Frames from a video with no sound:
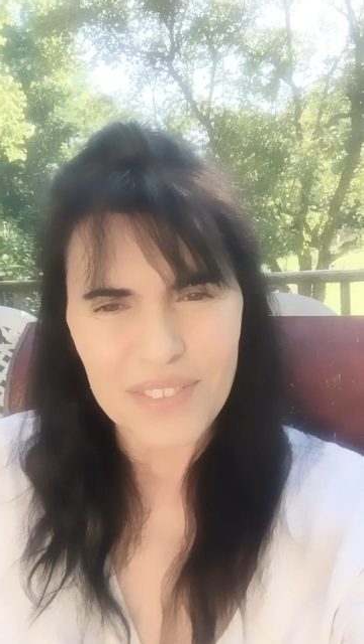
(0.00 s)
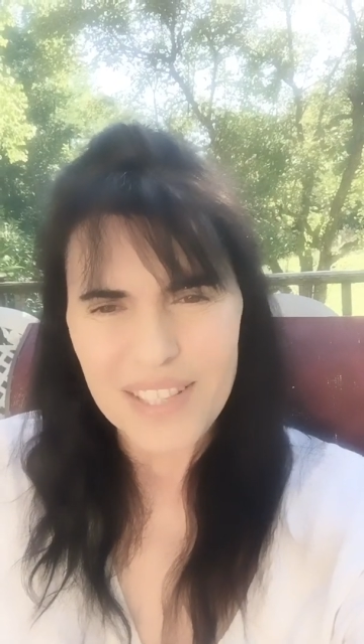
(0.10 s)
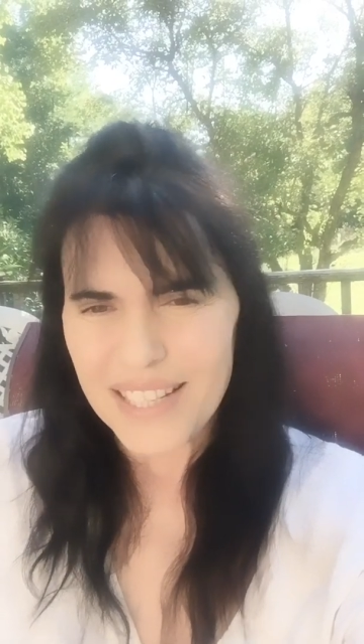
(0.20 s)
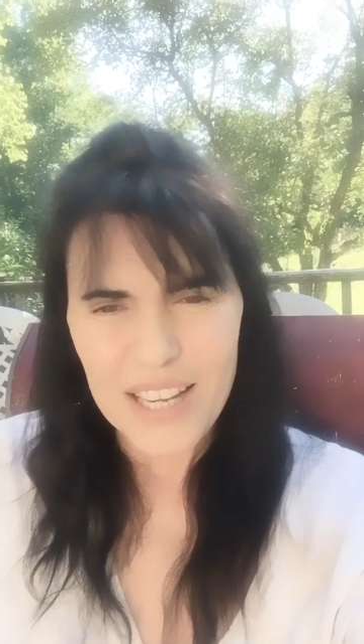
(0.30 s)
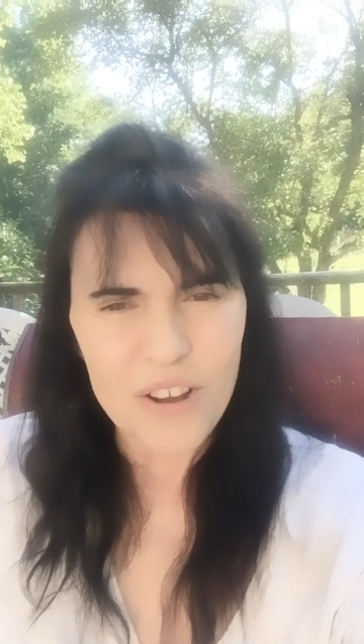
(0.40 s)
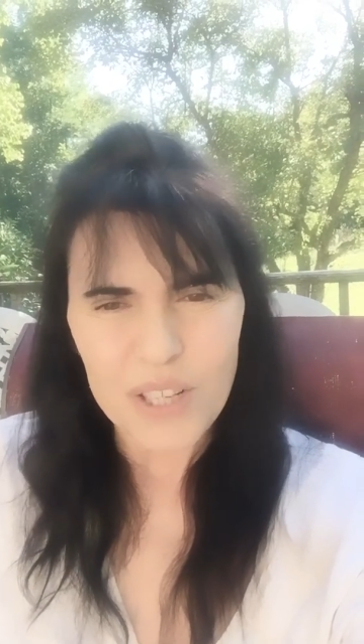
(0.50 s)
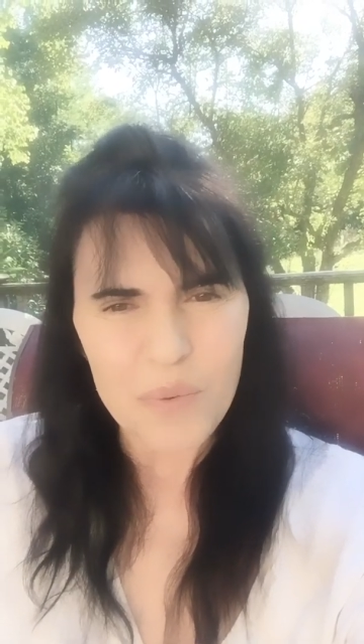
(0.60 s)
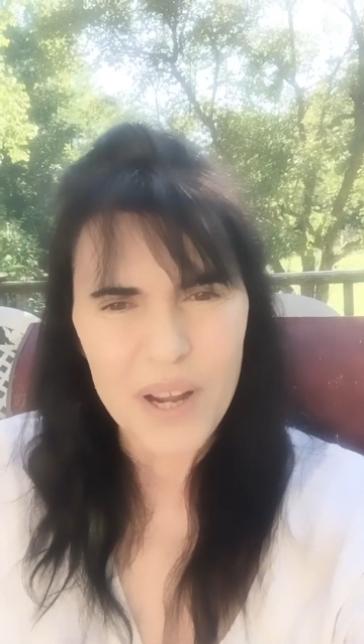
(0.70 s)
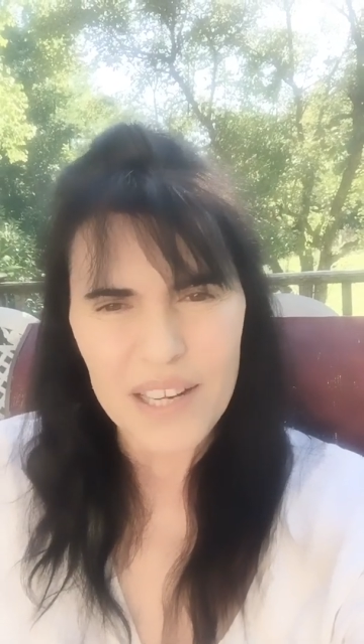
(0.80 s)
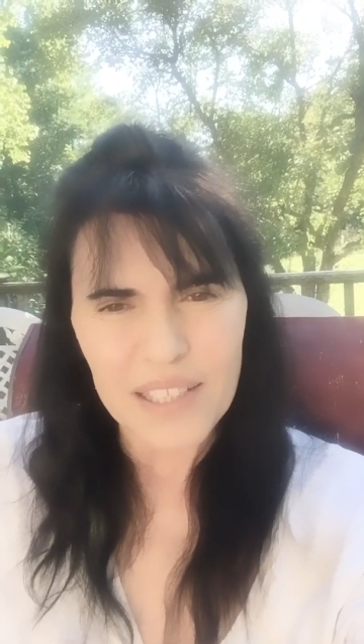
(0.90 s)
It's the only
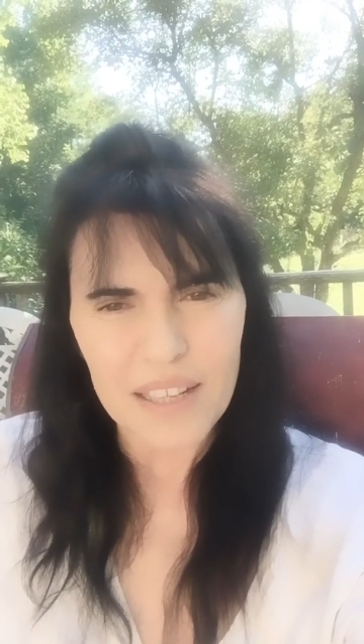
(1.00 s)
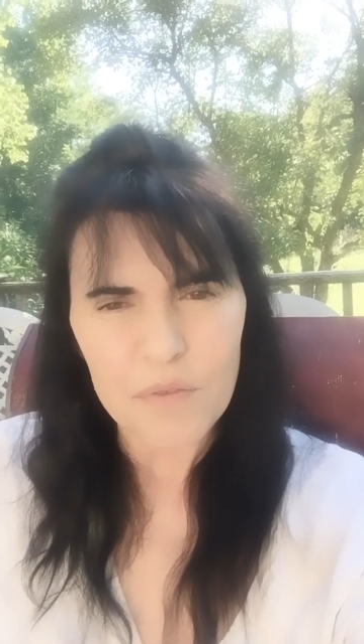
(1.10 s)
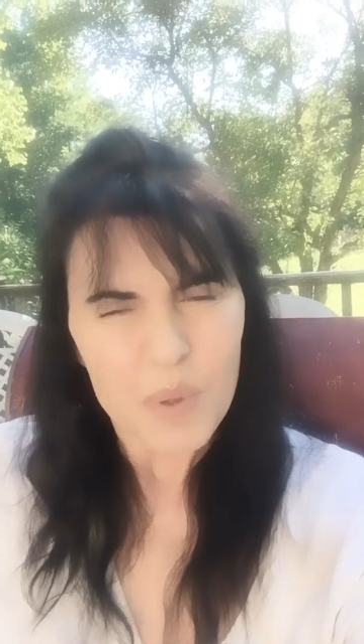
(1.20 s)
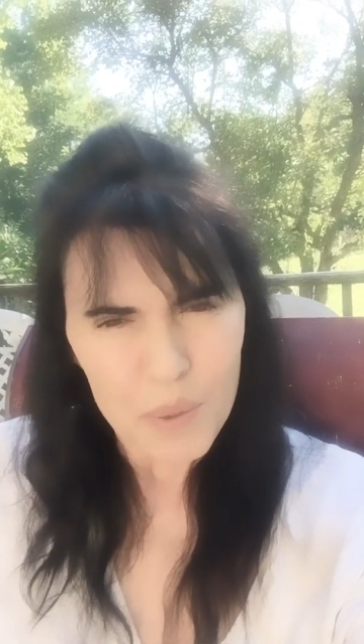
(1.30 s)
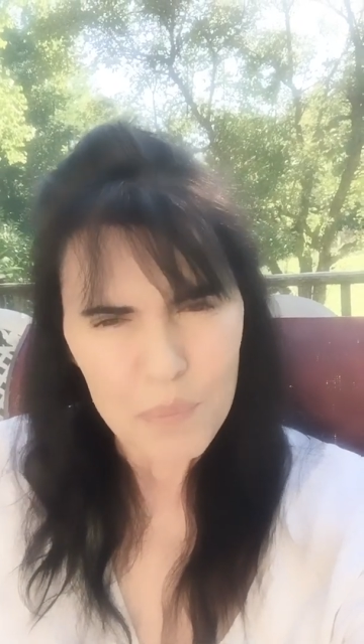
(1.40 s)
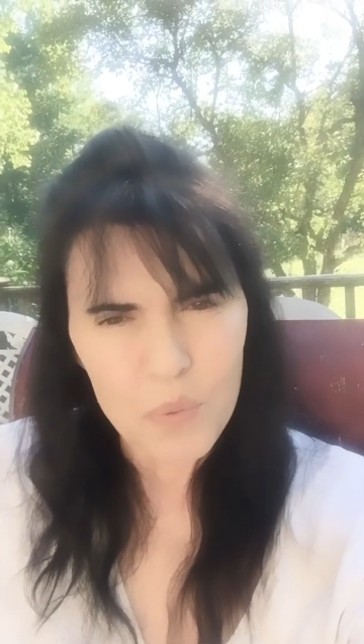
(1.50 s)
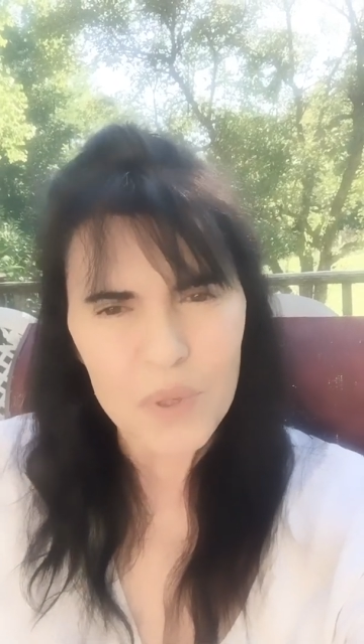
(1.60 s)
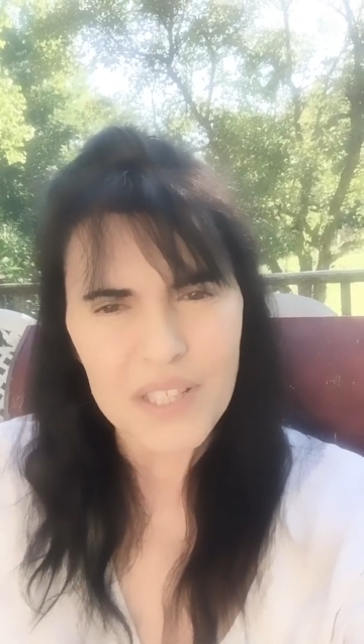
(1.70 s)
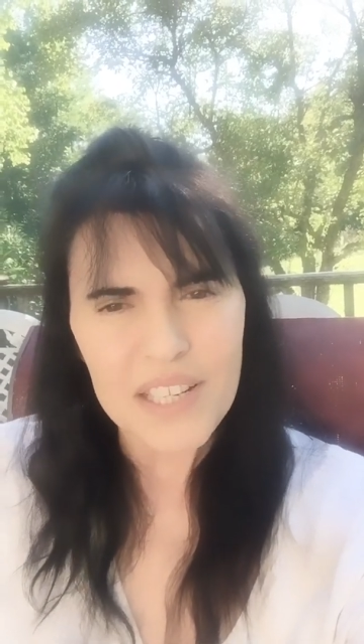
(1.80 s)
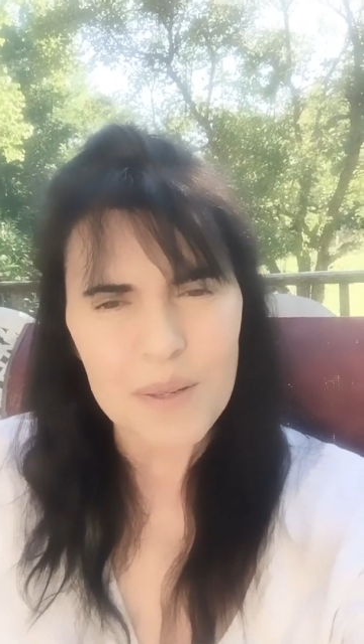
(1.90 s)
way to live. People
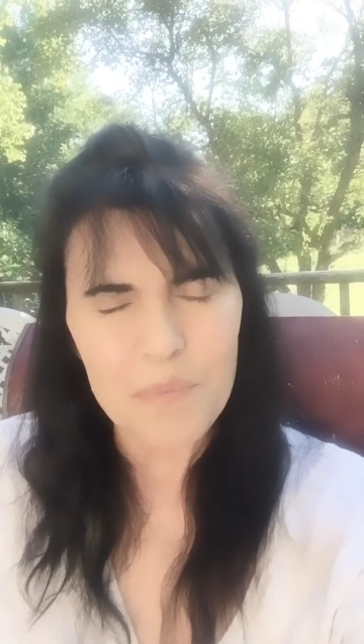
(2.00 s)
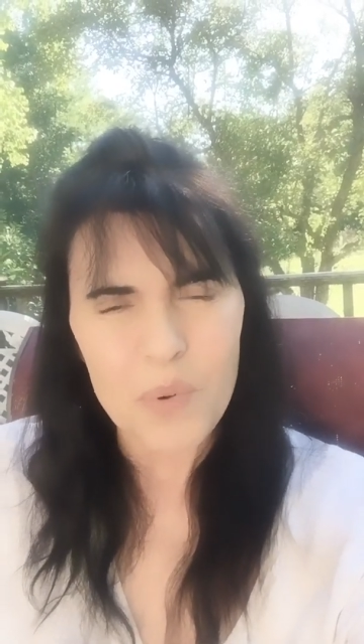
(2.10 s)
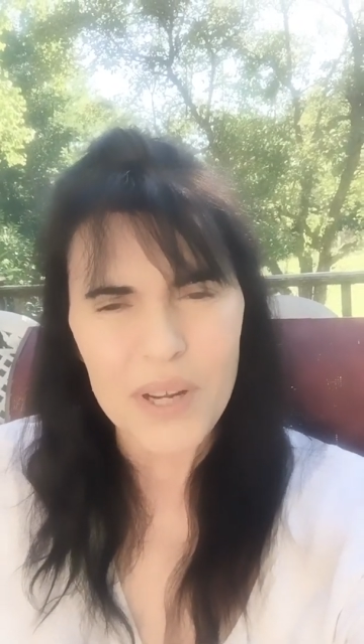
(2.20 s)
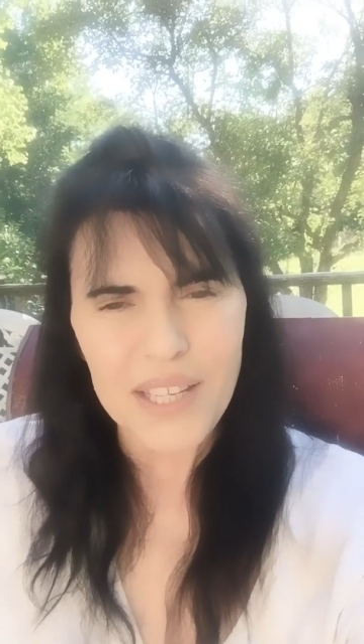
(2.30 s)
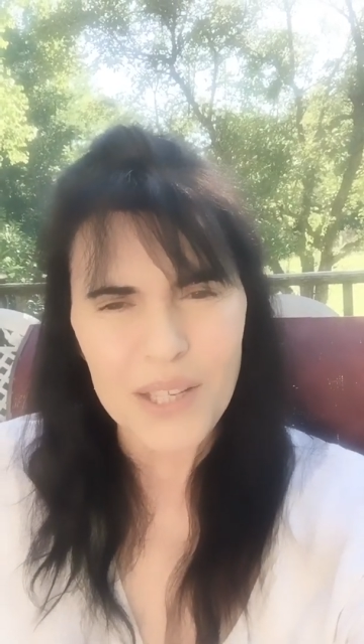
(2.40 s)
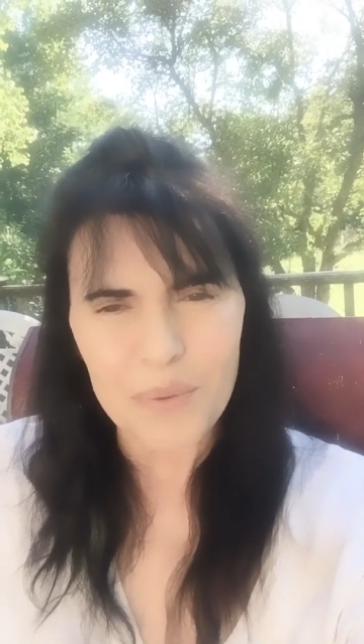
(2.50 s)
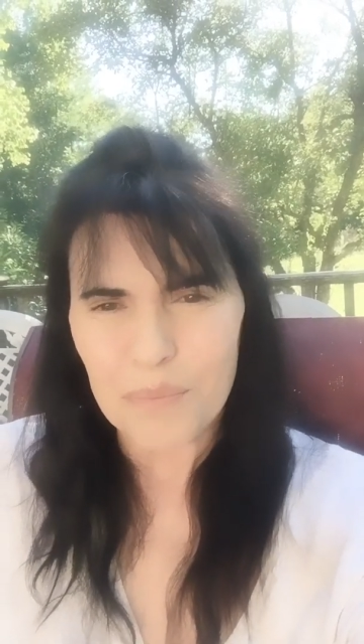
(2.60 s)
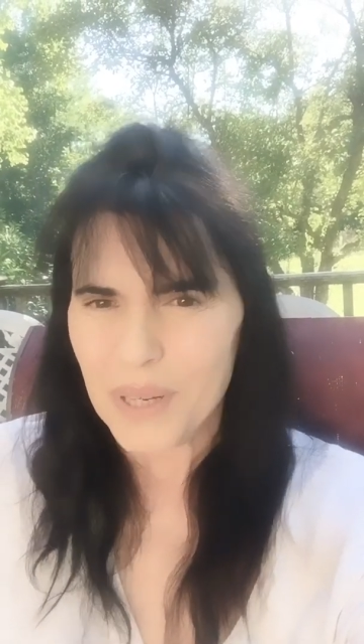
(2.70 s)
will disappoint you,